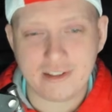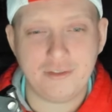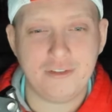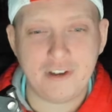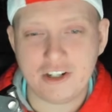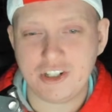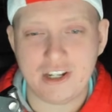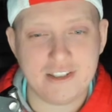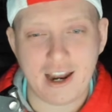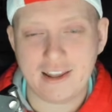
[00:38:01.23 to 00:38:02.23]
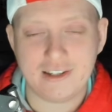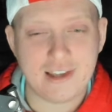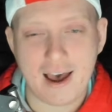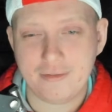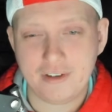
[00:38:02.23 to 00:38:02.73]
if he finished inside of the
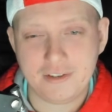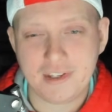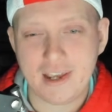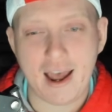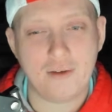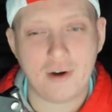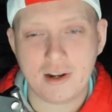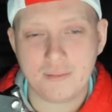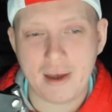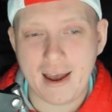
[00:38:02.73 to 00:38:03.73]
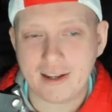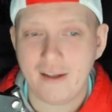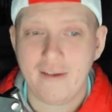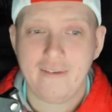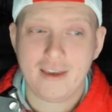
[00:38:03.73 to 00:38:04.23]
top 50 at running back,
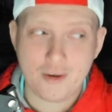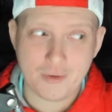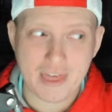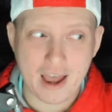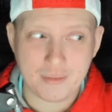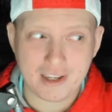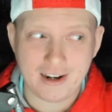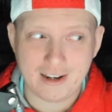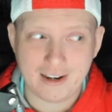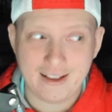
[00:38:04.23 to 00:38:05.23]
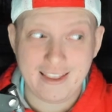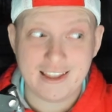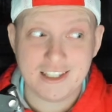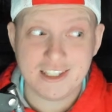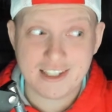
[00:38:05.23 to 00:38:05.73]
even without McKinnon.
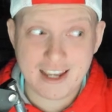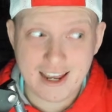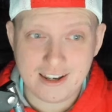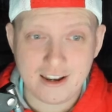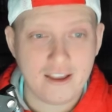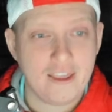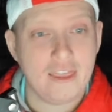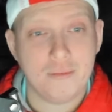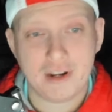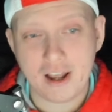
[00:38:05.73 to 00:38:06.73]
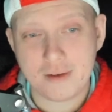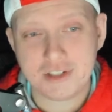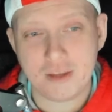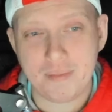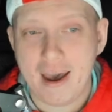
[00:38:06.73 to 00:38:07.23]
That's it. When it comes
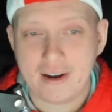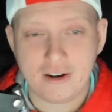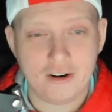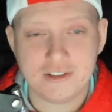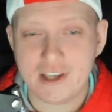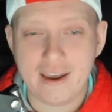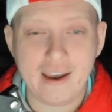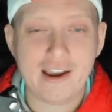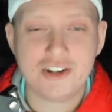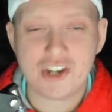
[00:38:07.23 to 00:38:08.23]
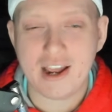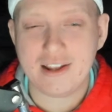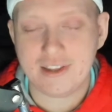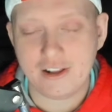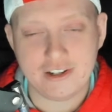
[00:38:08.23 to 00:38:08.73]
to the Packers,
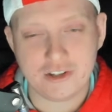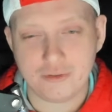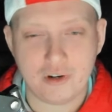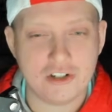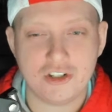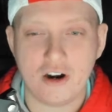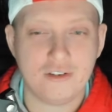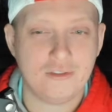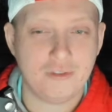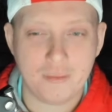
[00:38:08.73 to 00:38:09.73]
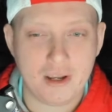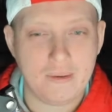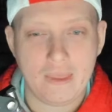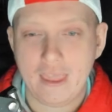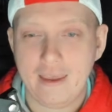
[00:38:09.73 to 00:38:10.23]
AJ Dillon is a fringe start for
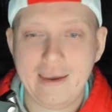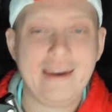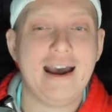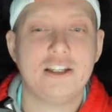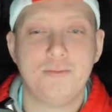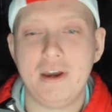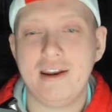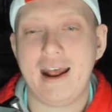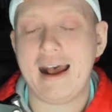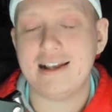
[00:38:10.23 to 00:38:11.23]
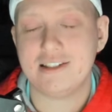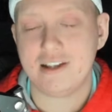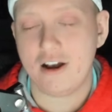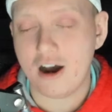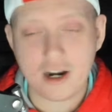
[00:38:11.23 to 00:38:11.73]
me. He has been as
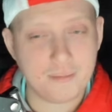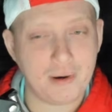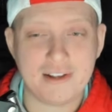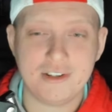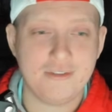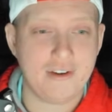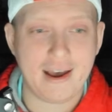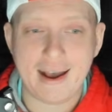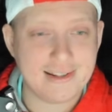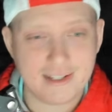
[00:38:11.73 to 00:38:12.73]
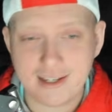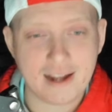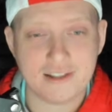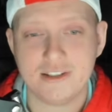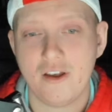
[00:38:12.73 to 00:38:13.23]
unimpressive as it
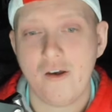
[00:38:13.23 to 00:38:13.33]
gets,